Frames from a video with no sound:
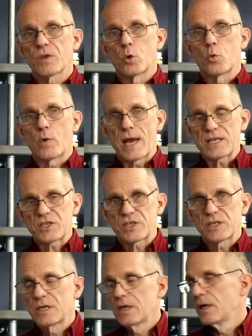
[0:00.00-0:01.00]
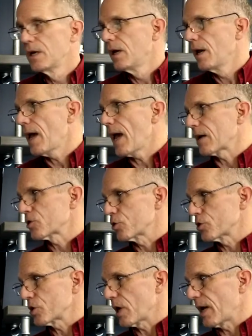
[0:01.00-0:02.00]
rest,
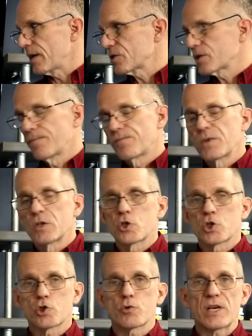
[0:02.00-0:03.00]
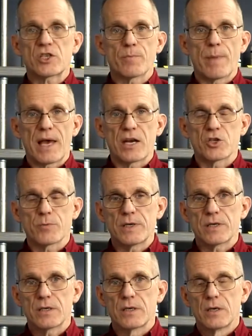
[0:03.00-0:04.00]
exercise, stress
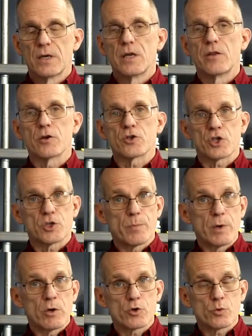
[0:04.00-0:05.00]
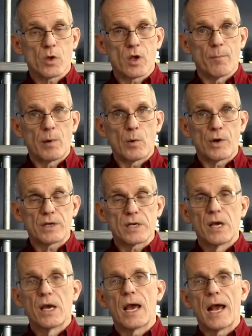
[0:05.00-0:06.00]
management, there's a spiritual component,
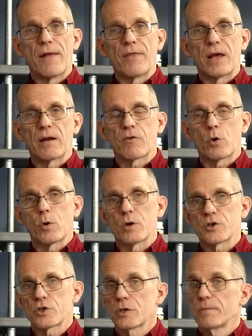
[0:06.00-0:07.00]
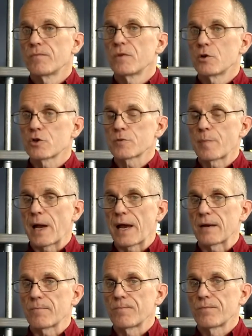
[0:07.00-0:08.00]
and then of course your spine.
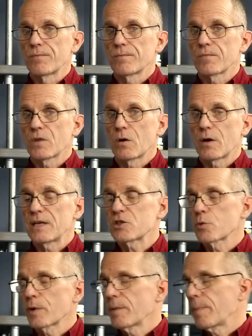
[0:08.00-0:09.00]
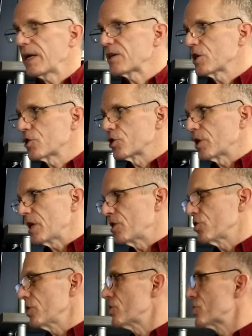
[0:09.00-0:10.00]
All right, so we're going to pay attention to each
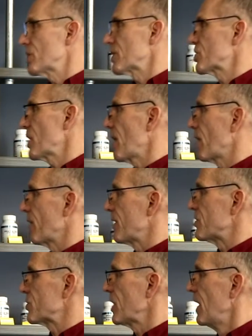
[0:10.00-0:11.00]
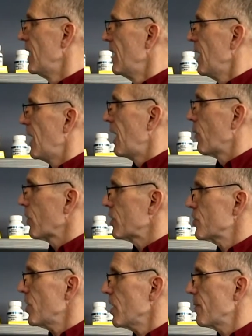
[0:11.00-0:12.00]
of these 6 areas. We're going to
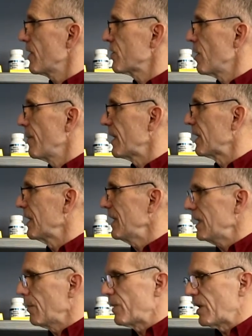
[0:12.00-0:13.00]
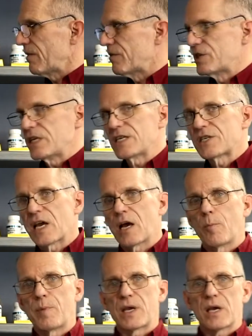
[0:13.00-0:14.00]
talk about them in a little bit of detail
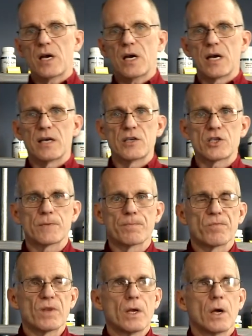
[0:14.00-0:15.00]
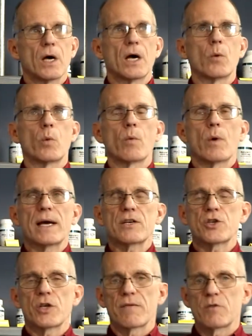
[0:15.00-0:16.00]
because we want
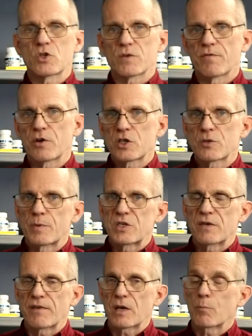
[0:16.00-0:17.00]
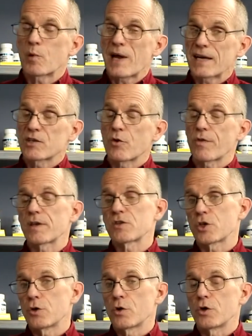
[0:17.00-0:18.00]
to give you some very specific and practical things
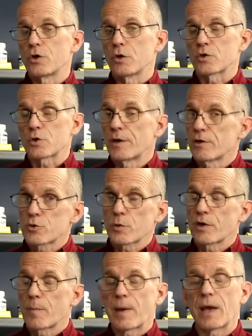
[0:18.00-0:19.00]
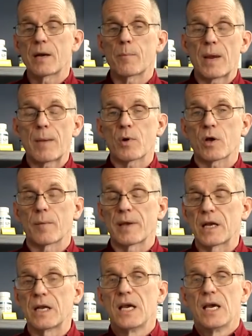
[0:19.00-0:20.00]
that you can do. So here's where your pen and paper come in.